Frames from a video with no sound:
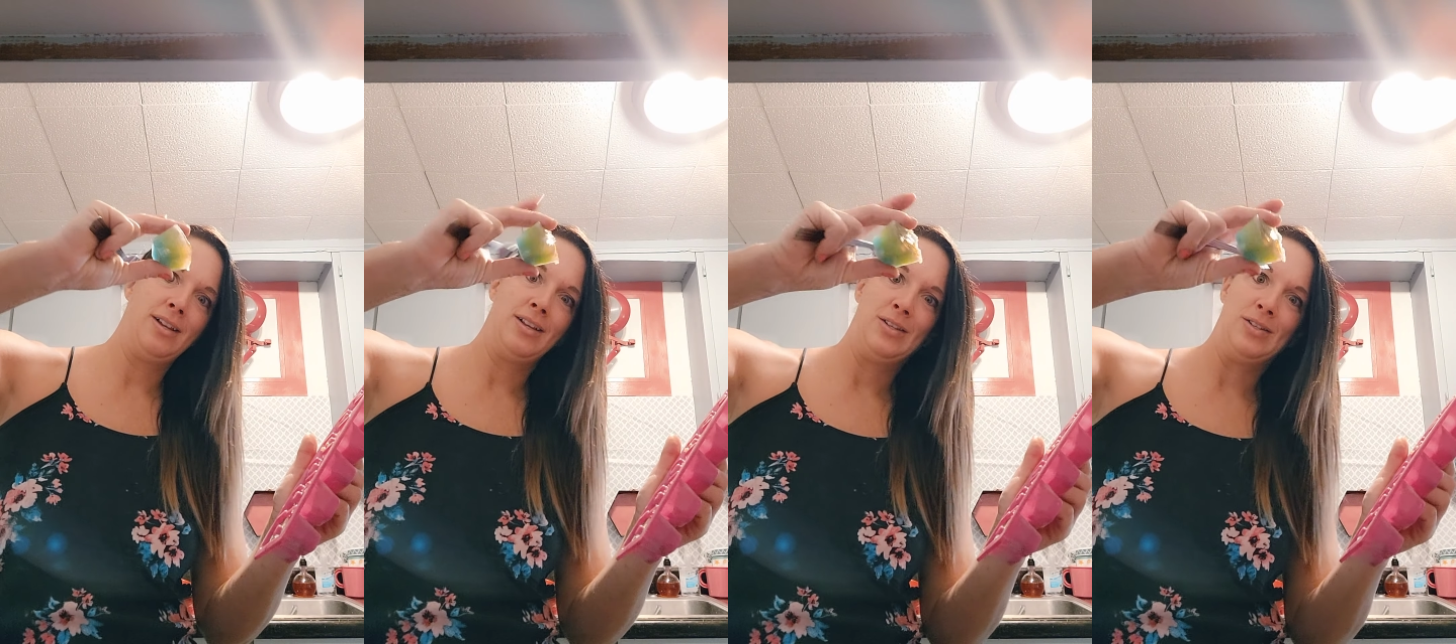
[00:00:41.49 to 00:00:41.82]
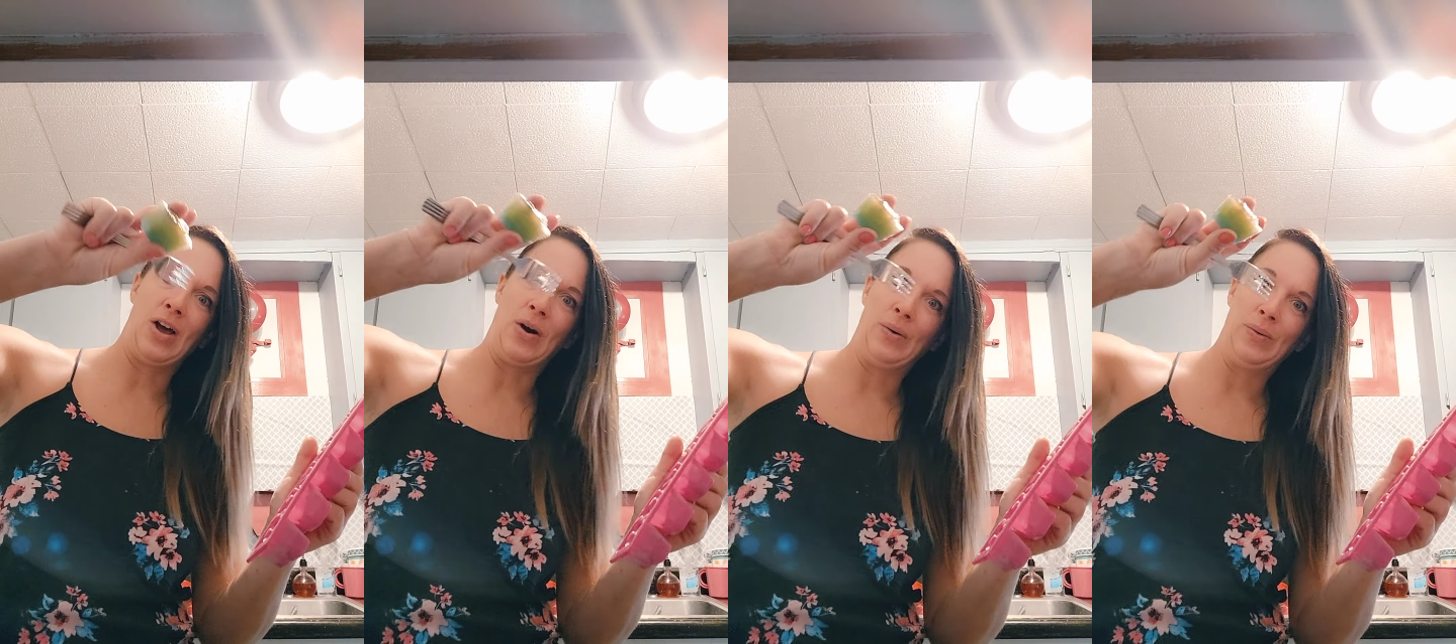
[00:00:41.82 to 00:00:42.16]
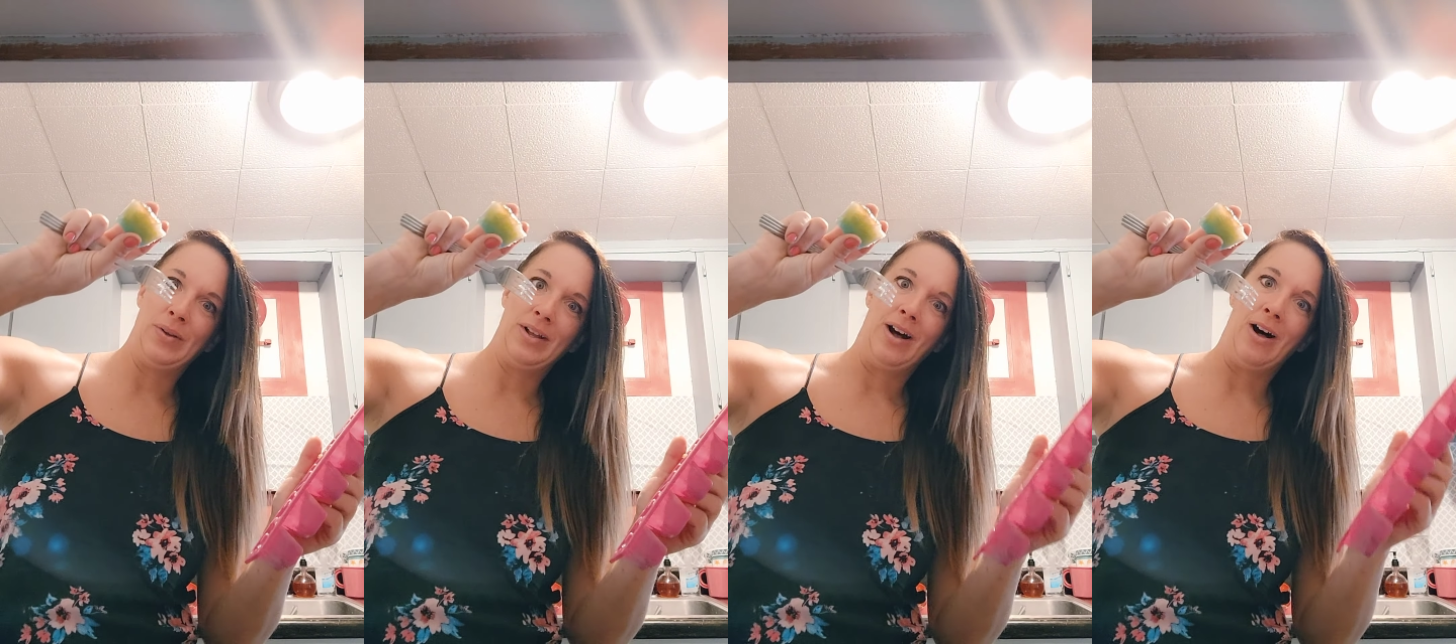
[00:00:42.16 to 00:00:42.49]
So,
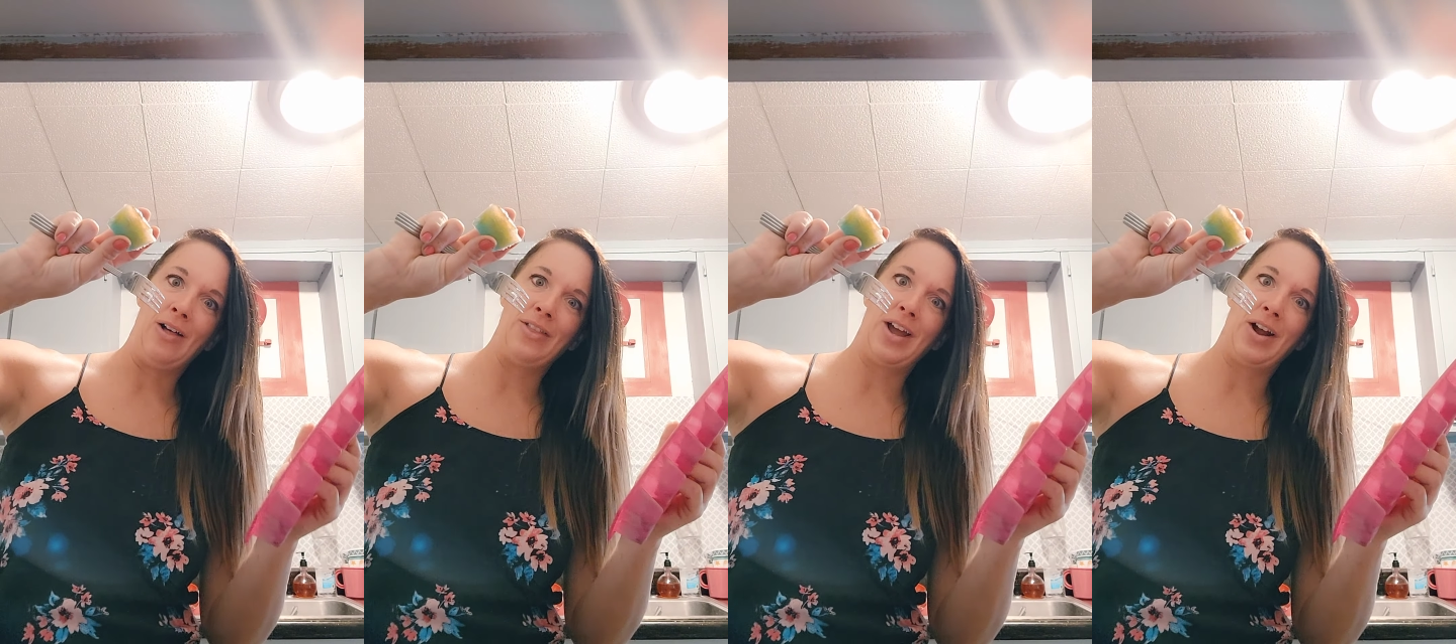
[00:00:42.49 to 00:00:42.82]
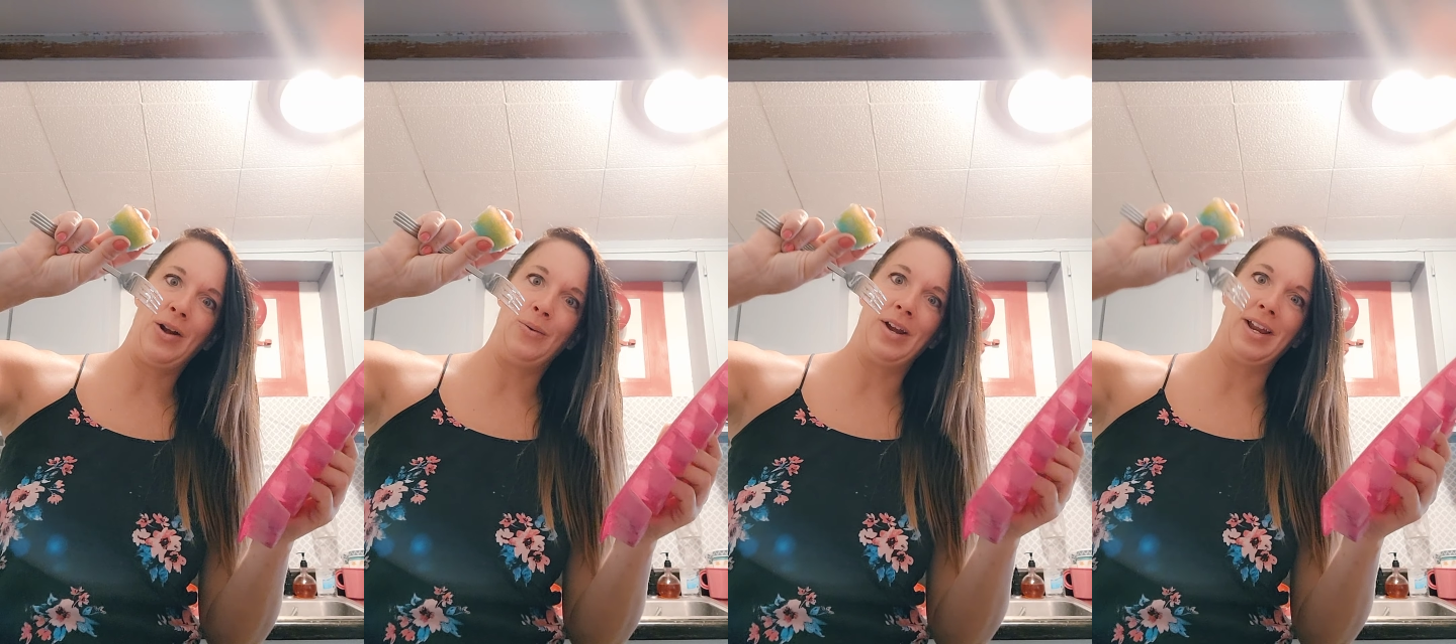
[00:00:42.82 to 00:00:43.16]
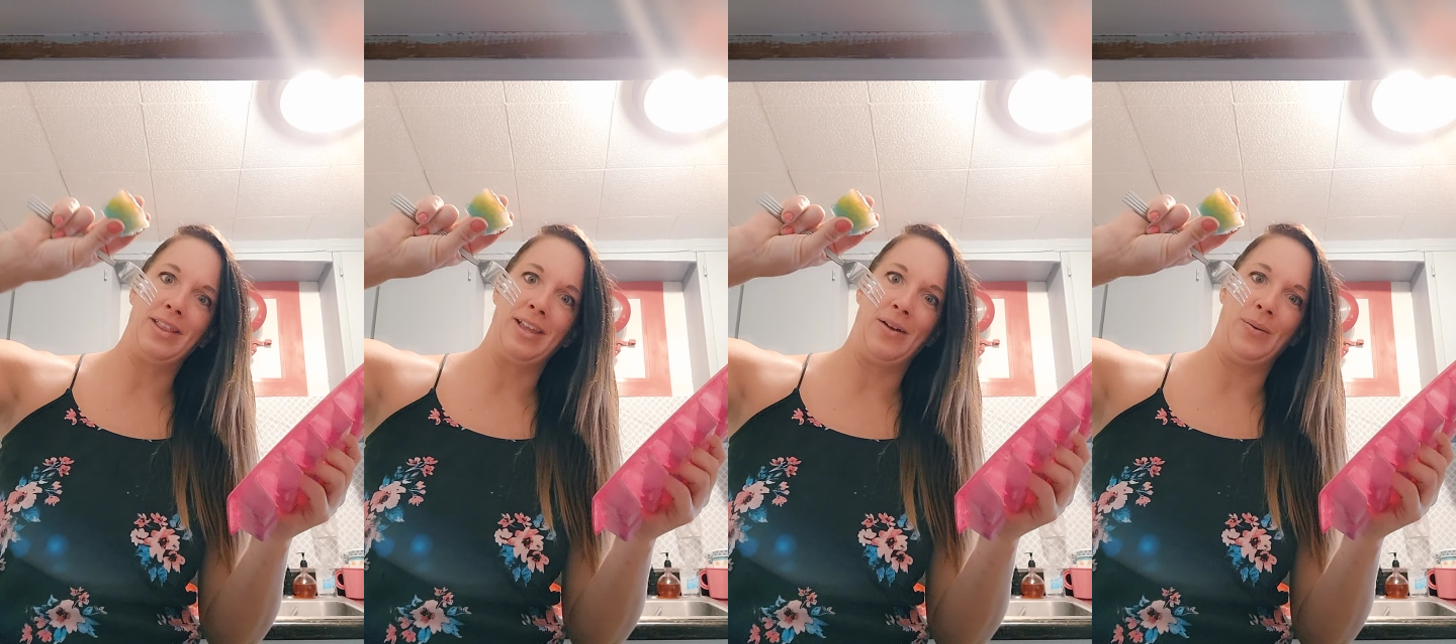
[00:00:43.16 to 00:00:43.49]
all that hard work,
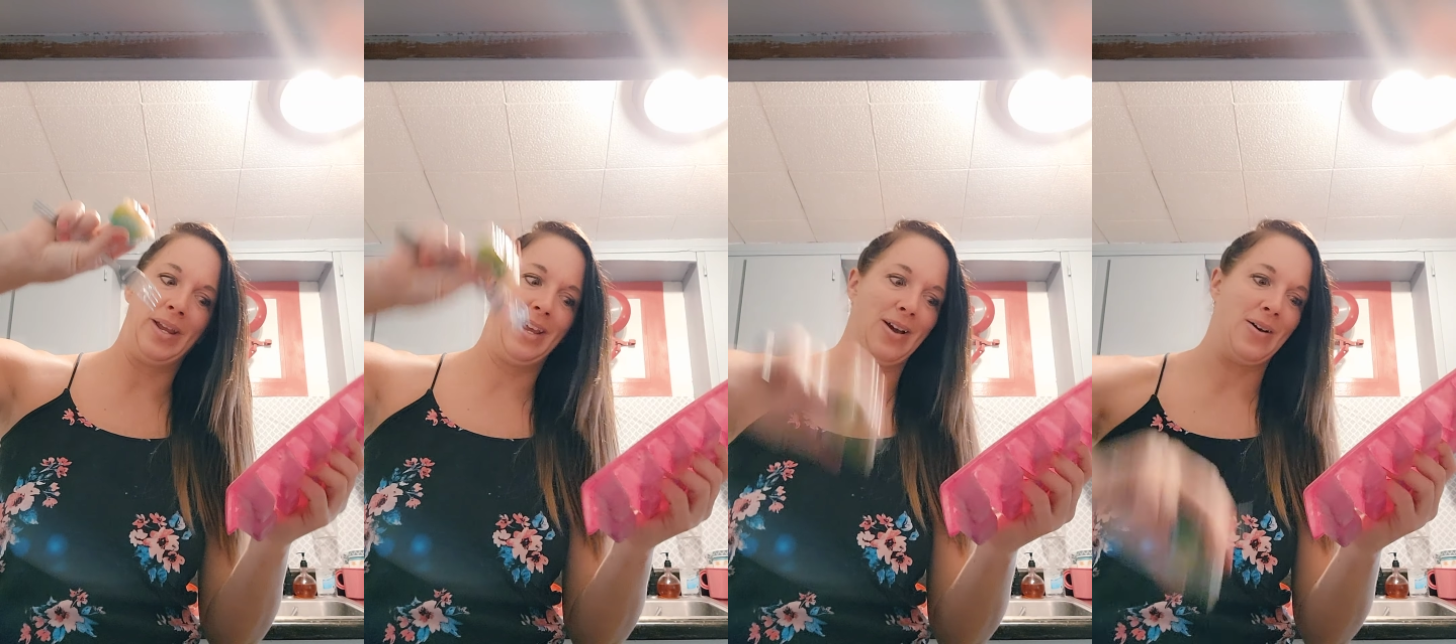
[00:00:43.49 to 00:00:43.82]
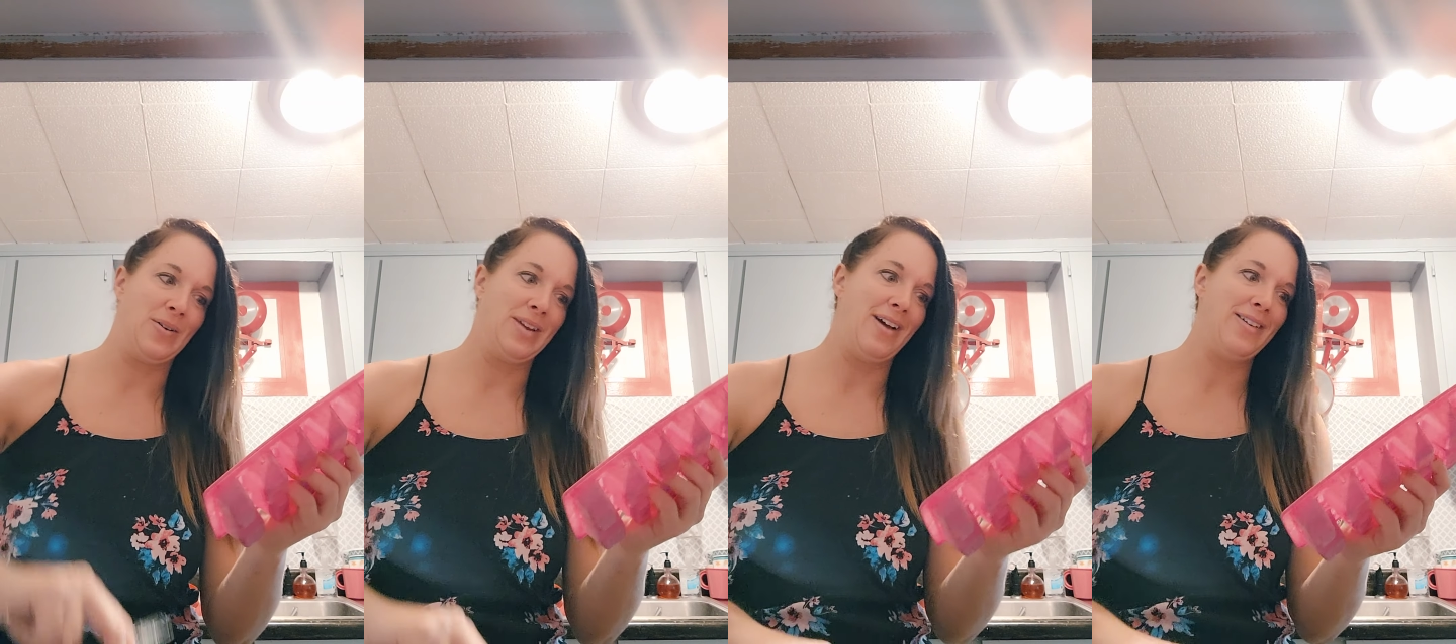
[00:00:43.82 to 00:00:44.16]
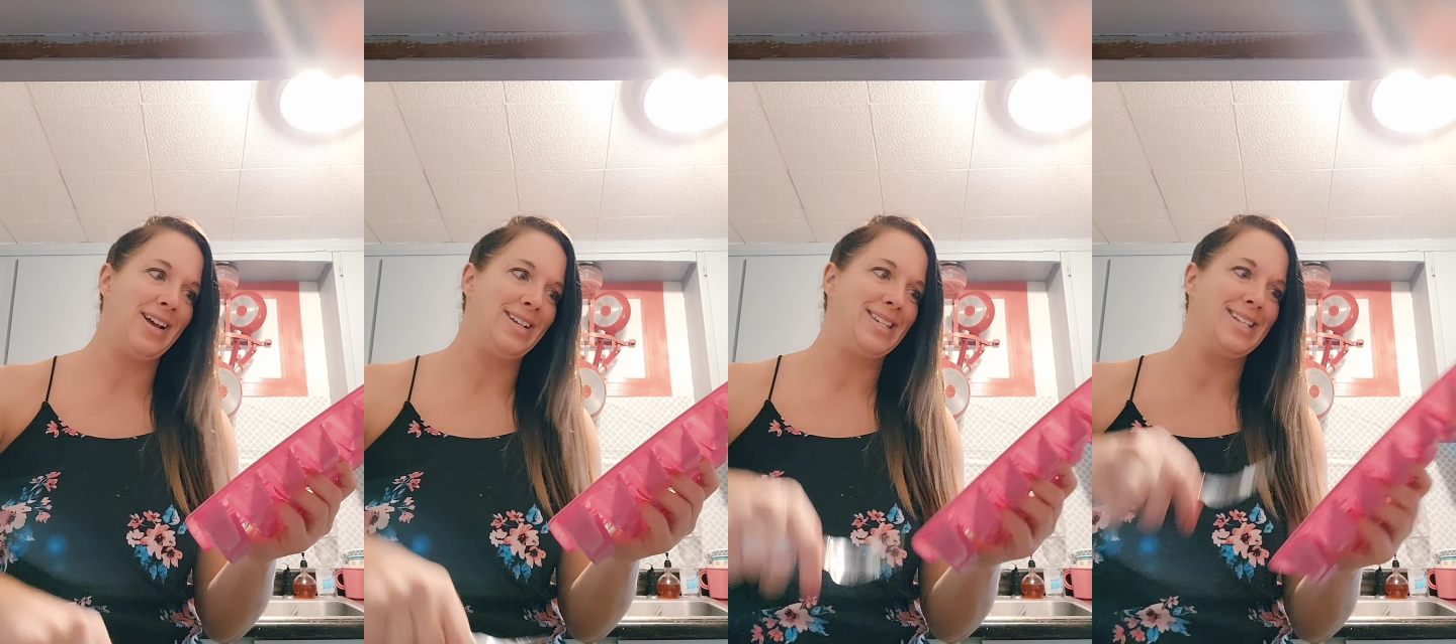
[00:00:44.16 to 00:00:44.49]
there we go. Now you
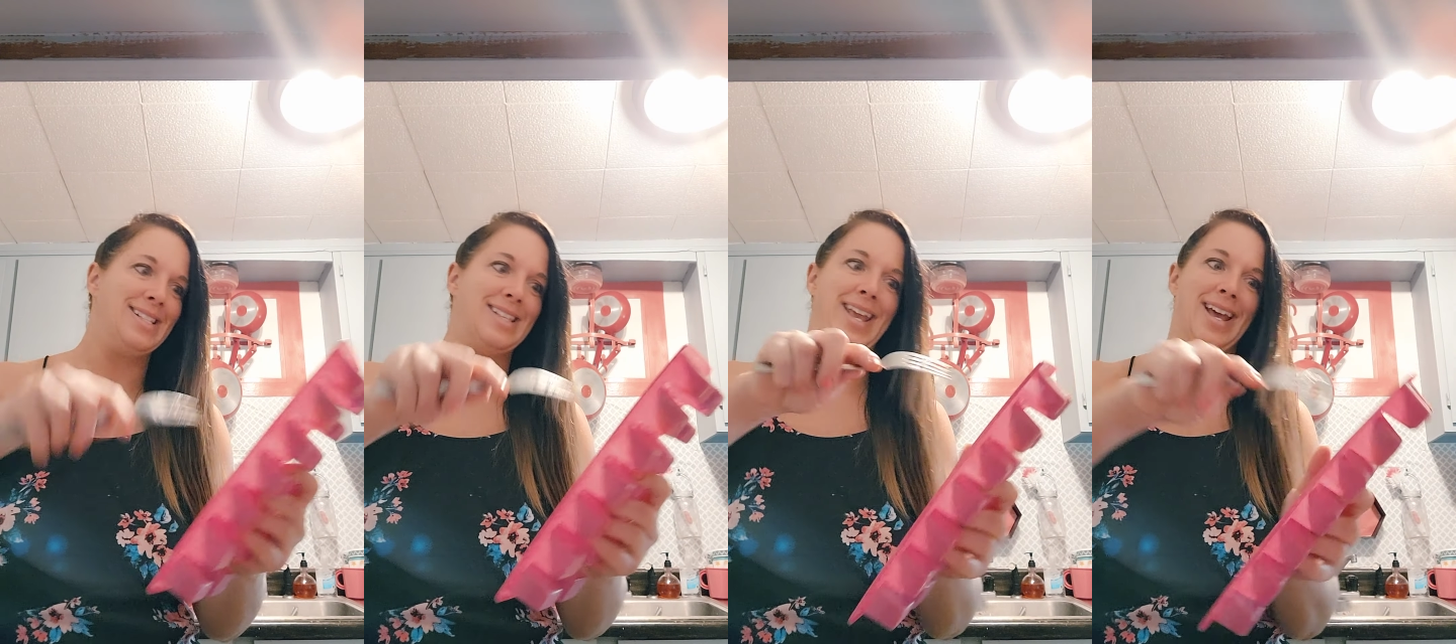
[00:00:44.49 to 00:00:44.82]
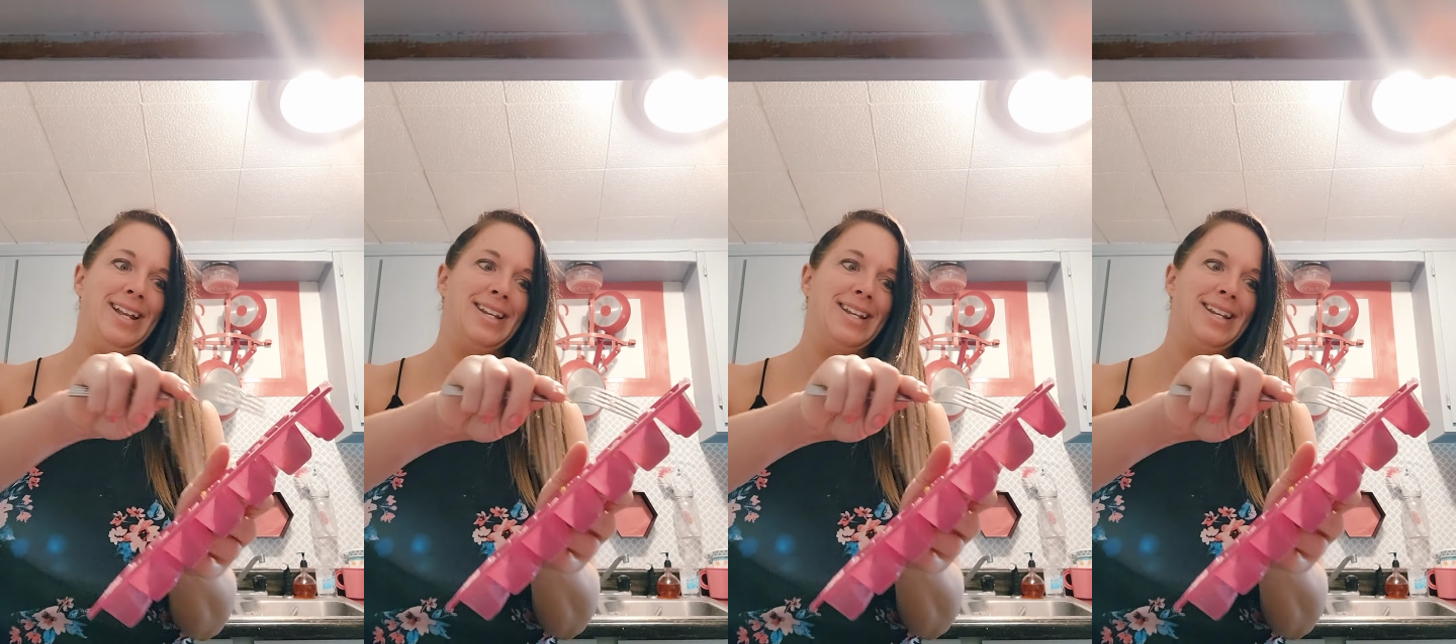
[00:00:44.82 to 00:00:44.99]
actually see it.